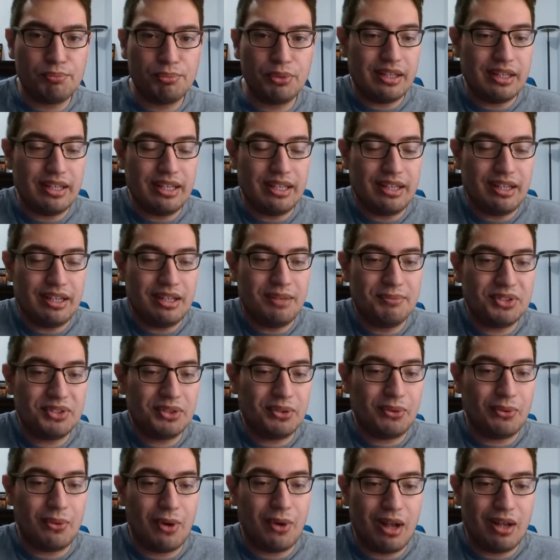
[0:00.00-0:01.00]
but it comes
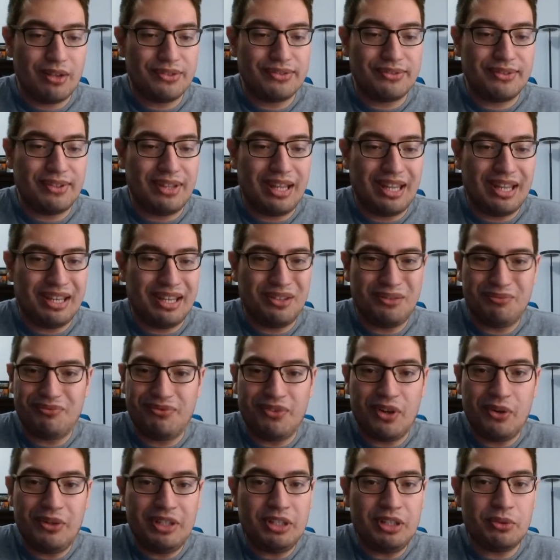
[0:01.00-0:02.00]
across like
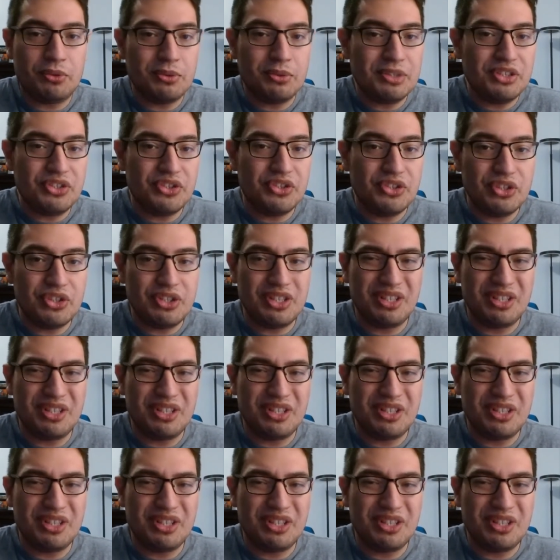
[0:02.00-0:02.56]
very cringy